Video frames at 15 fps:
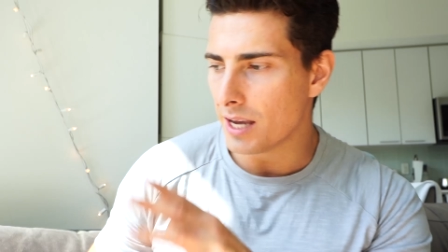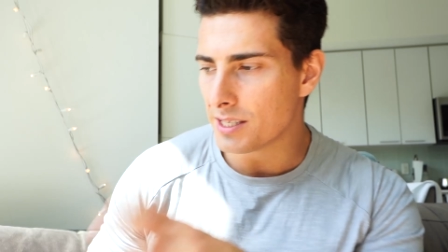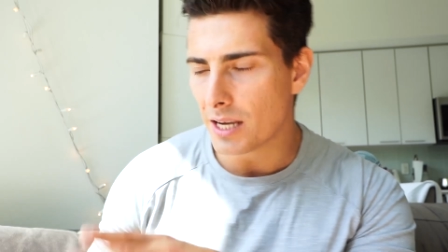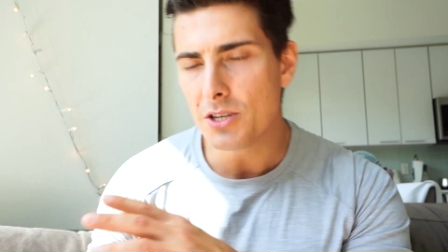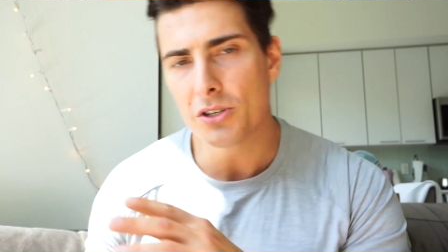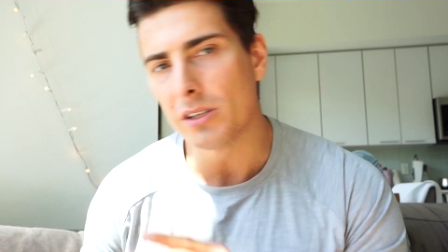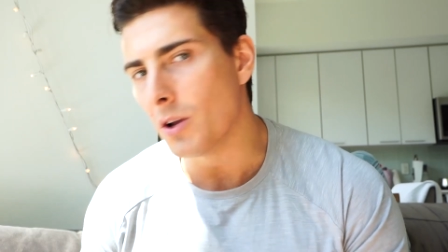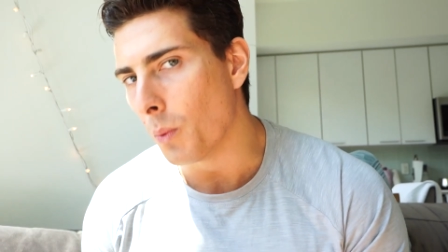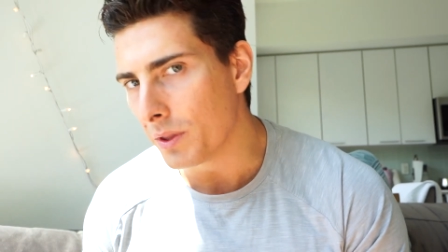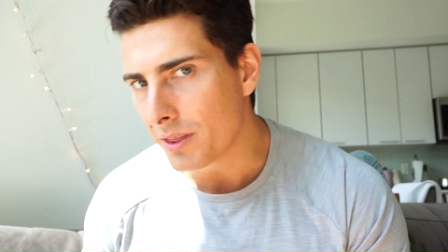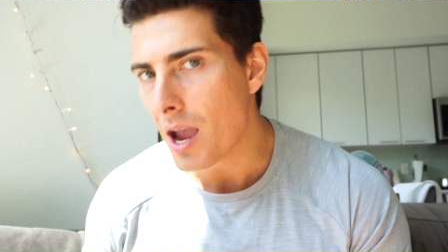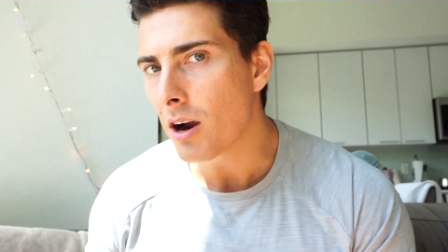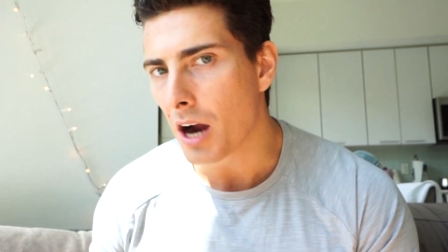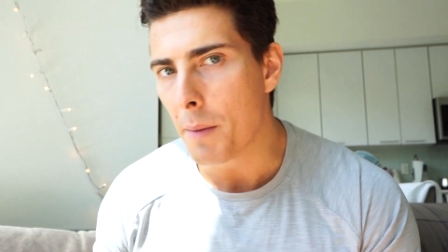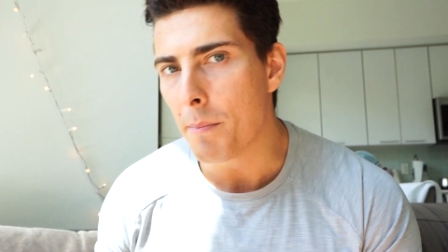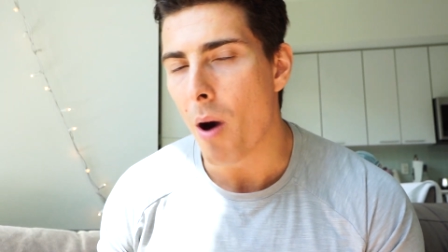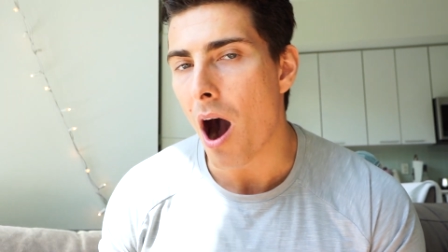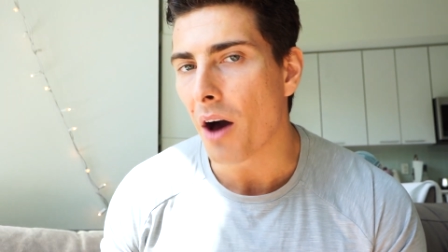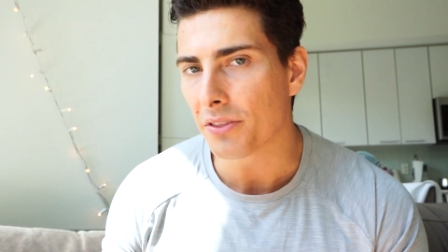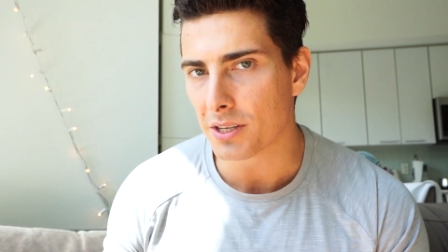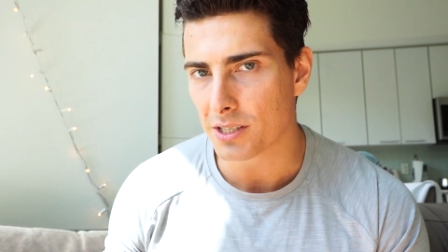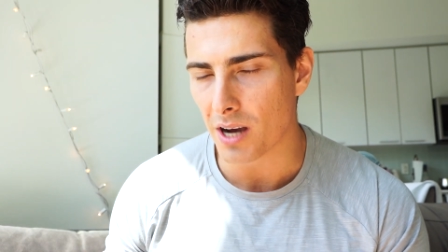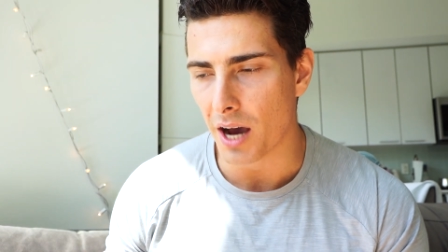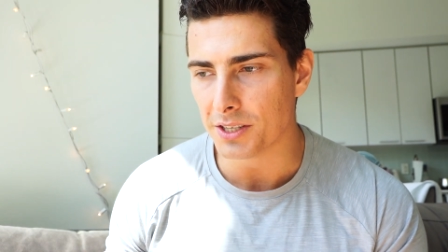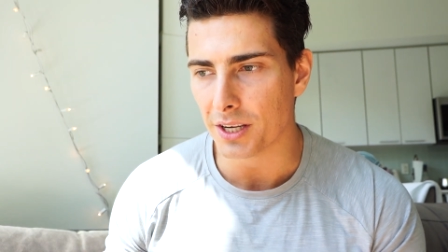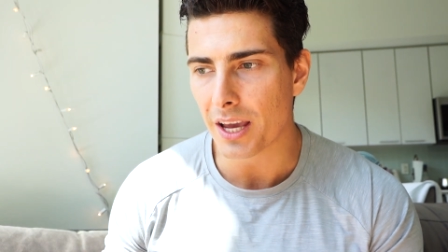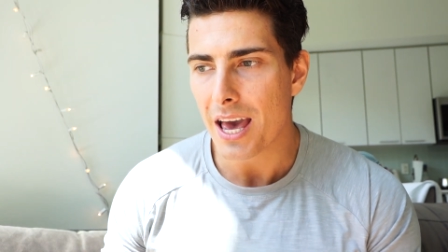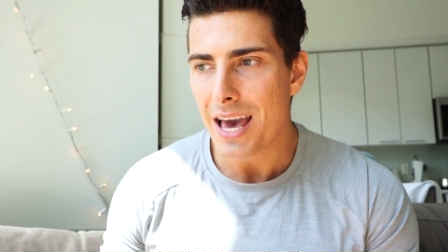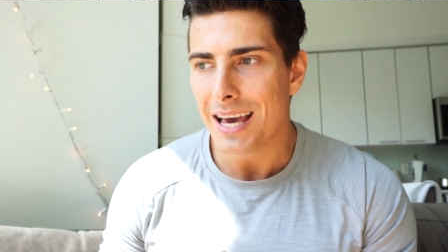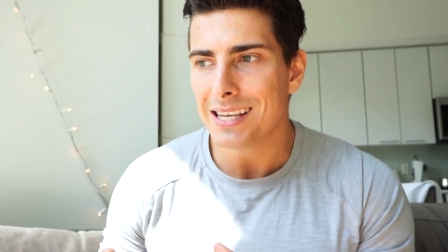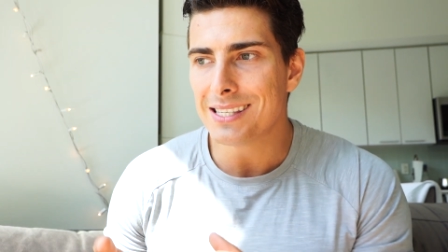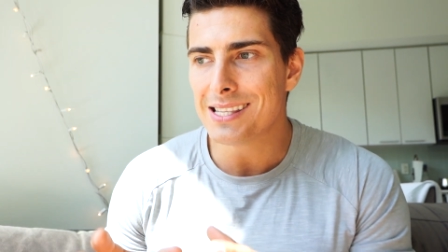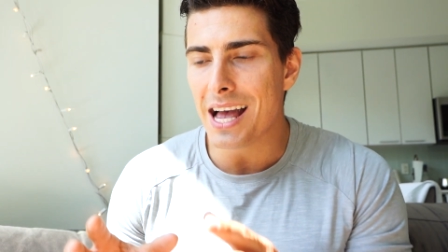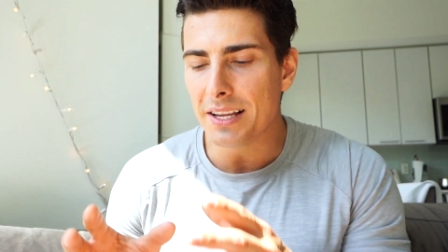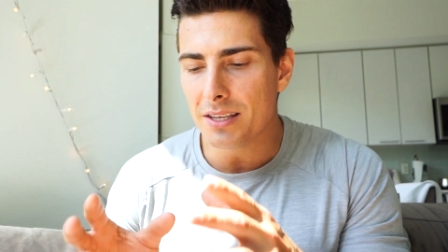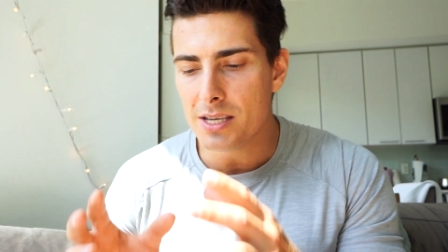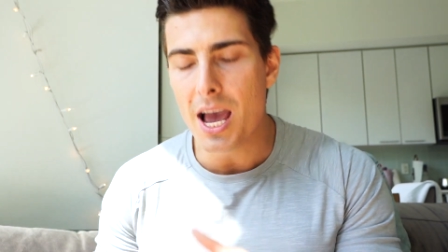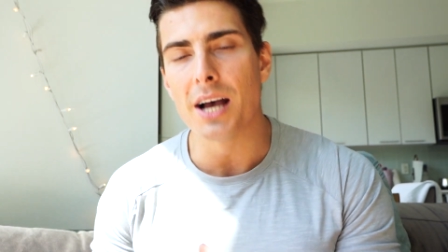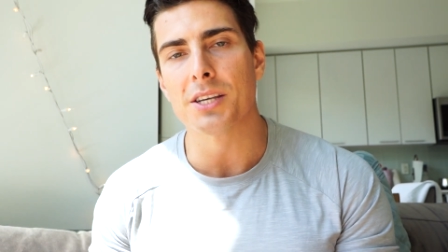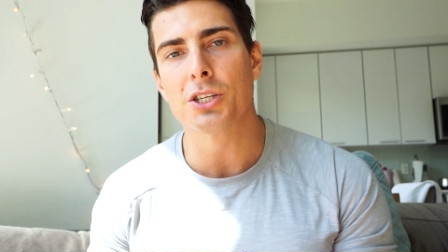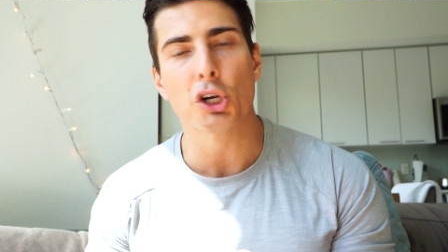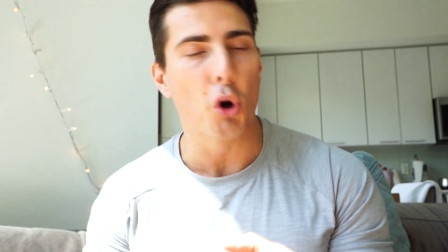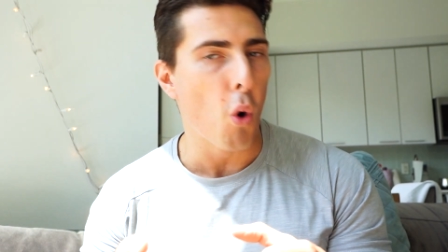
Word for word: Essentially, what they are hypothesizing is that yes,